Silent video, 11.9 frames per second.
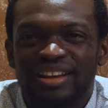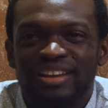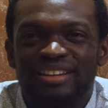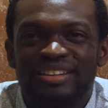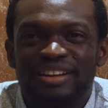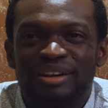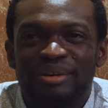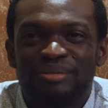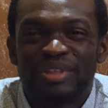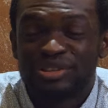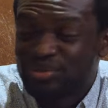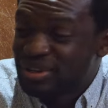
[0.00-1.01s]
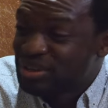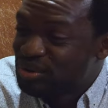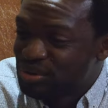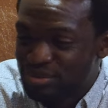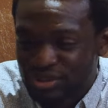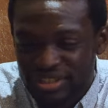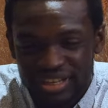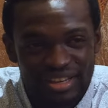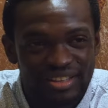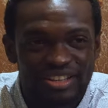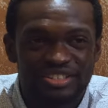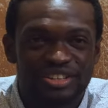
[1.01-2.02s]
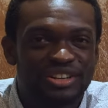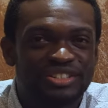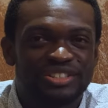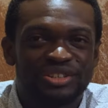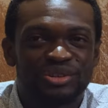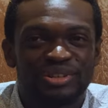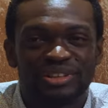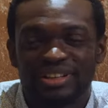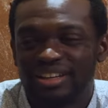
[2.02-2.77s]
and there's really good music in the church, so